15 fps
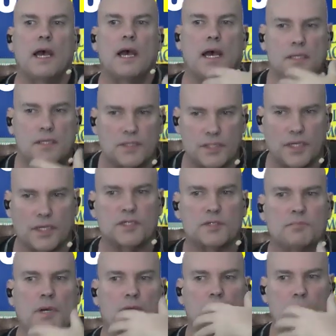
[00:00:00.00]

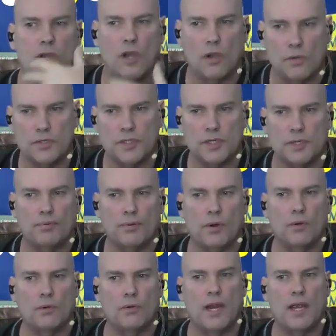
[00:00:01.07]
6-month coaching
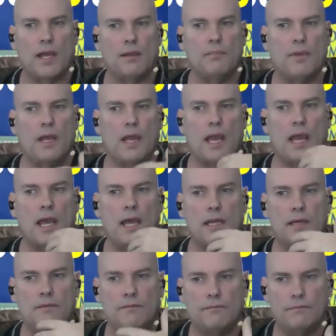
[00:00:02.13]
program at